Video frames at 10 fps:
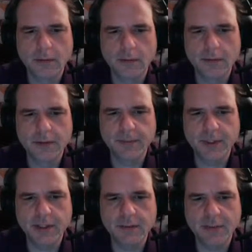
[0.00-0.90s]

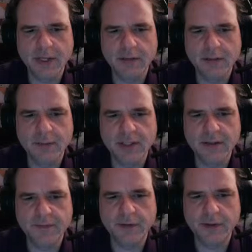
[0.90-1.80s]
Something is bound to be
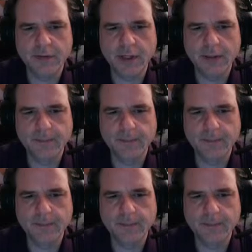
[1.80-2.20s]
different, right?